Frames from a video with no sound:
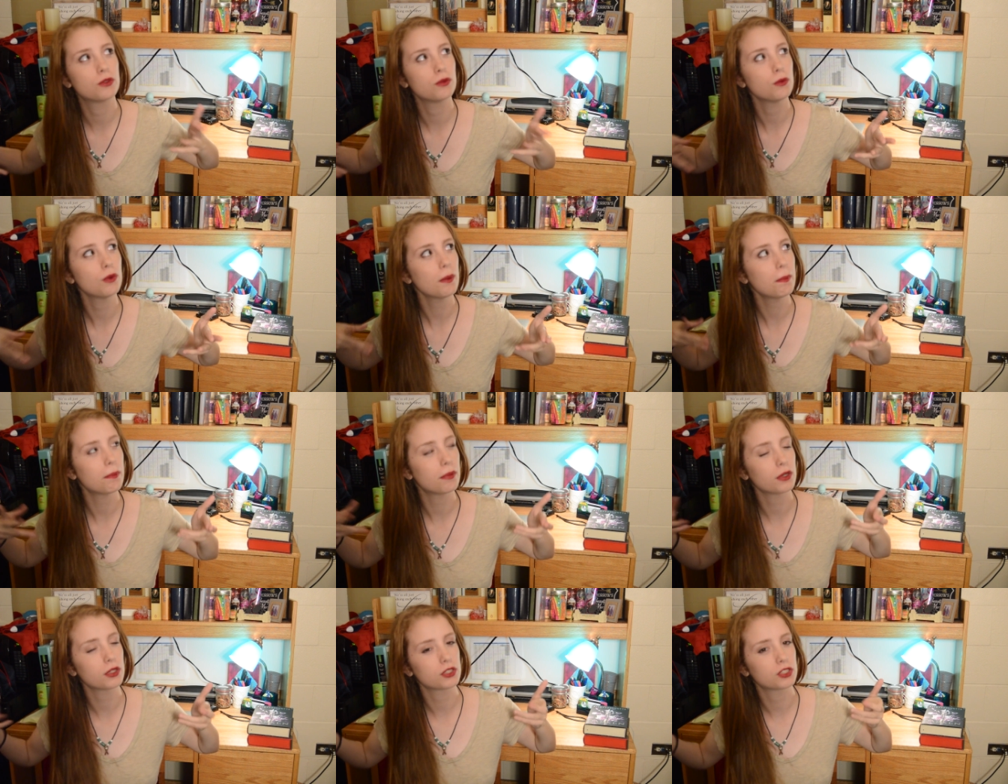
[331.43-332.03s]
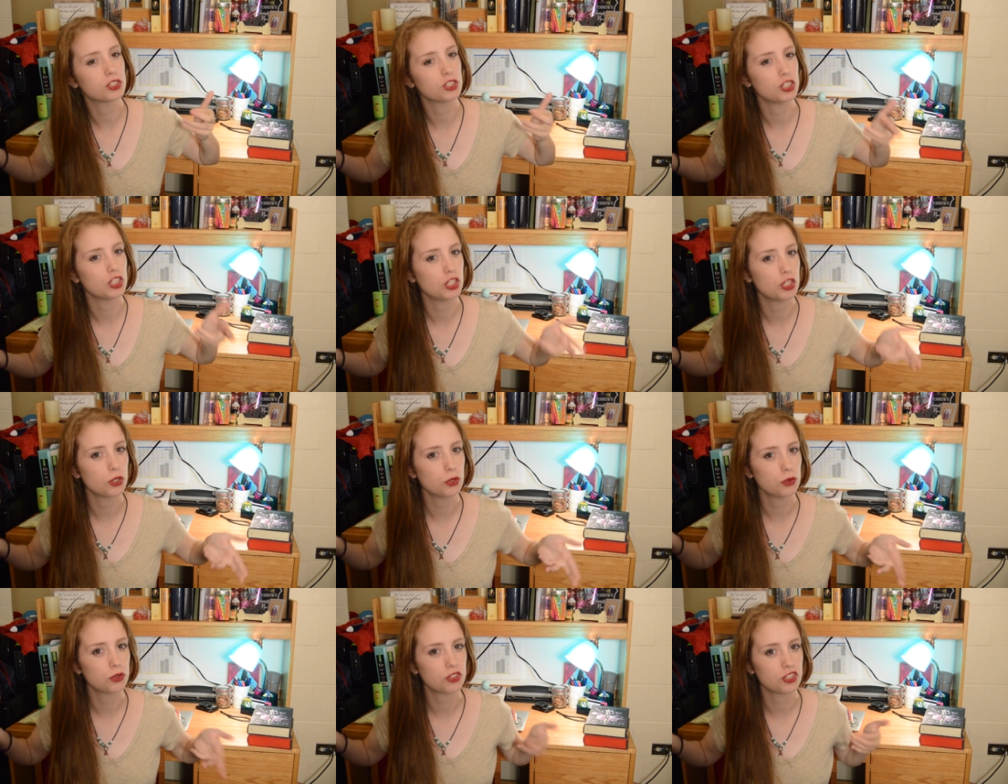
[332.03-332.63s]
What book do
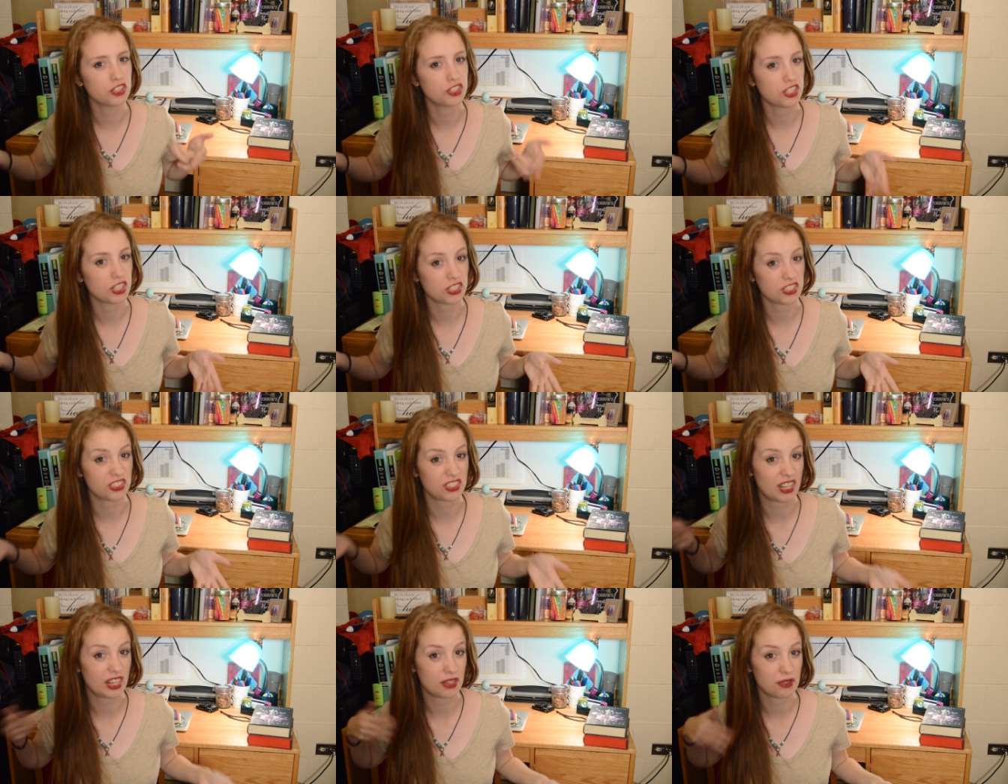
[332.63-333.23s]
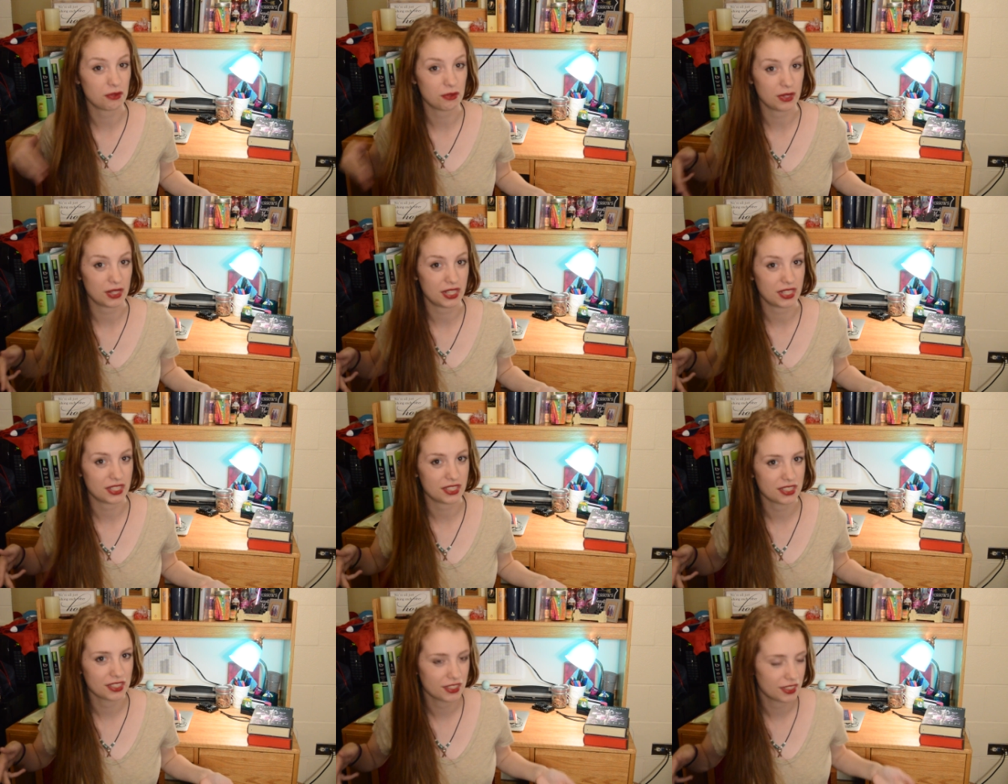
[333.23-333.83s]
you suggest I
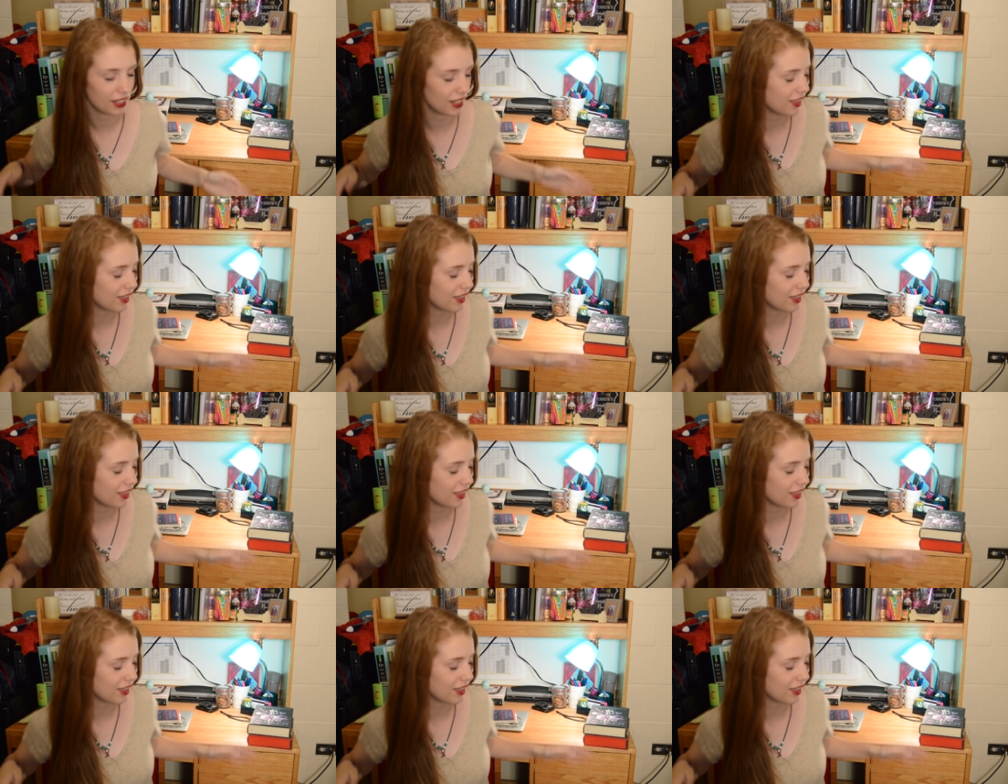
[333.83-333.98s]
read?